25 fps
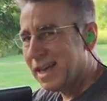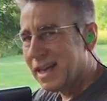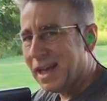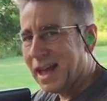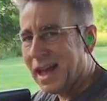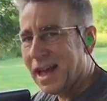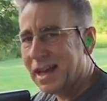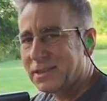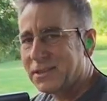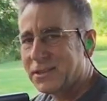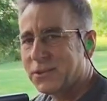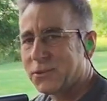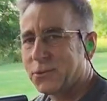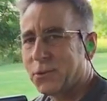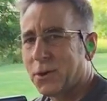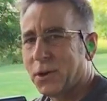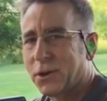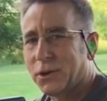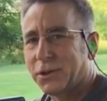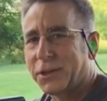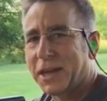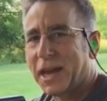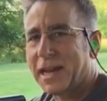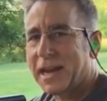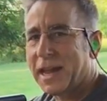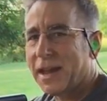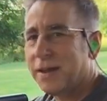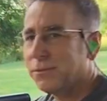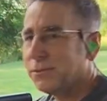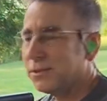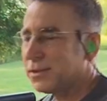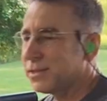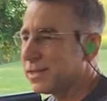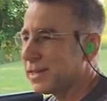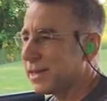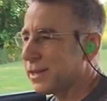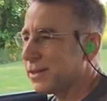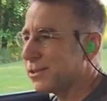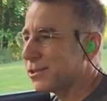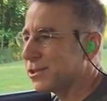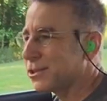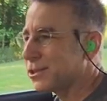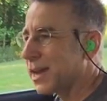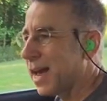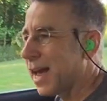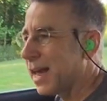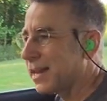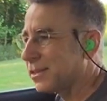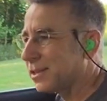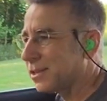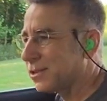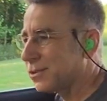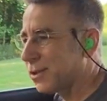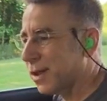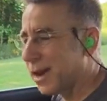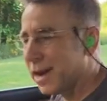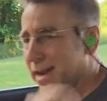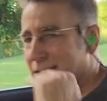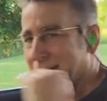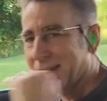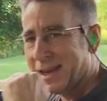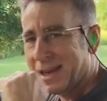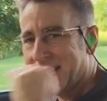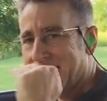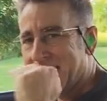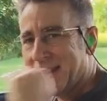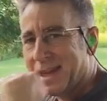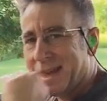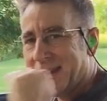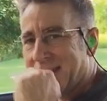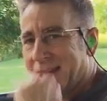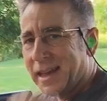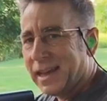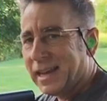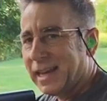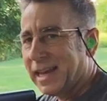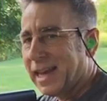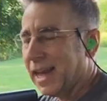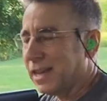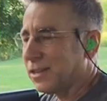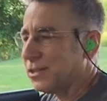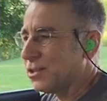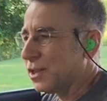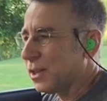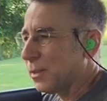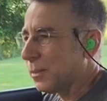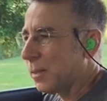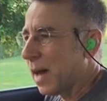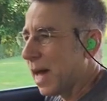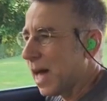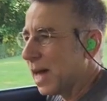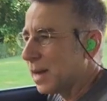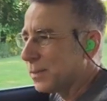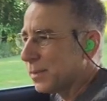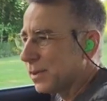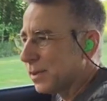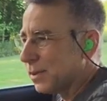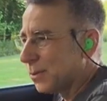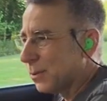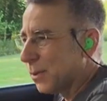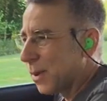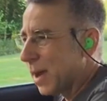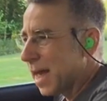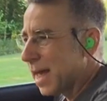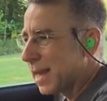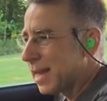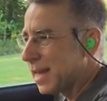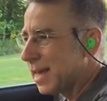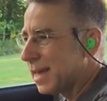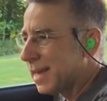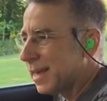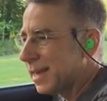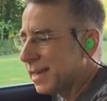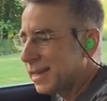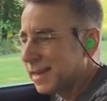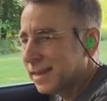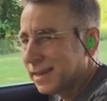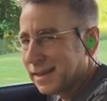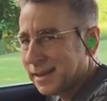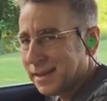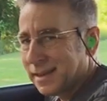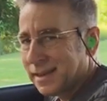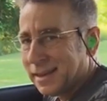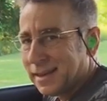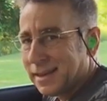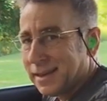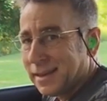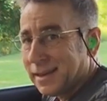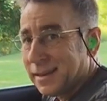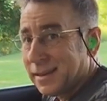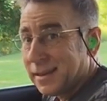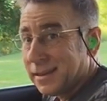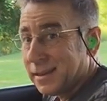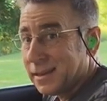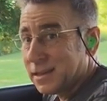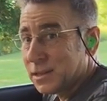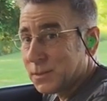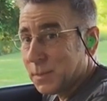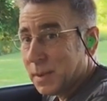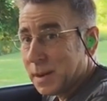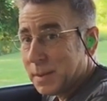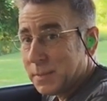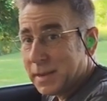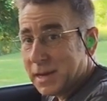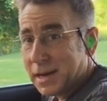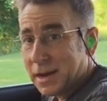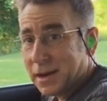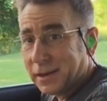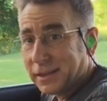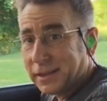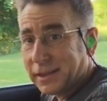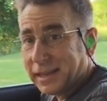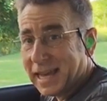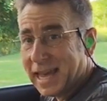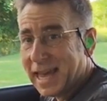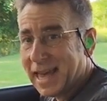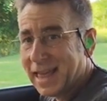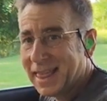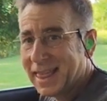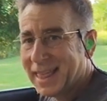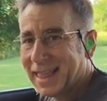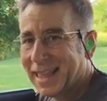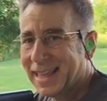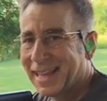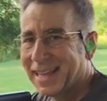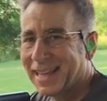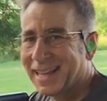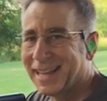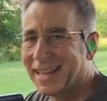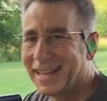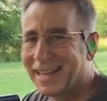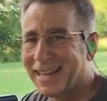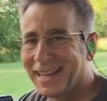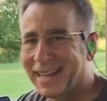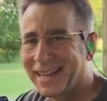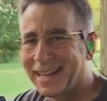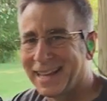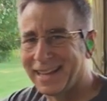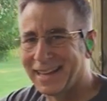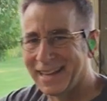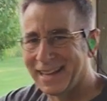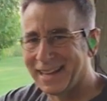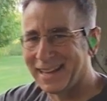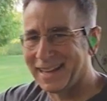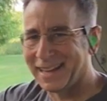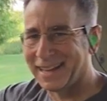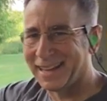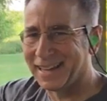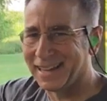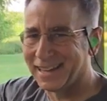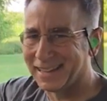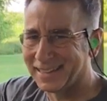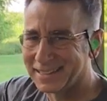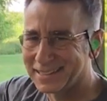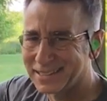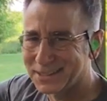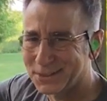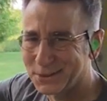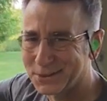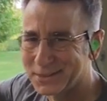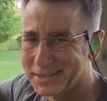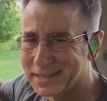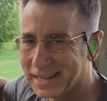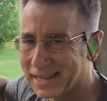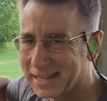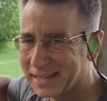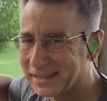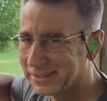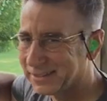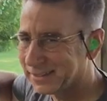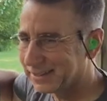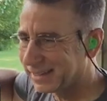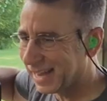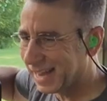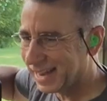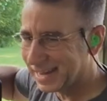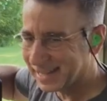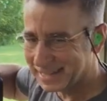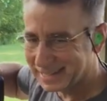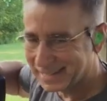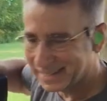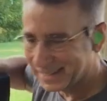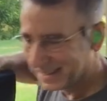I struggled on every single shot to try to catch the bottom of the red. This might be ugly. Let's go take a look at it.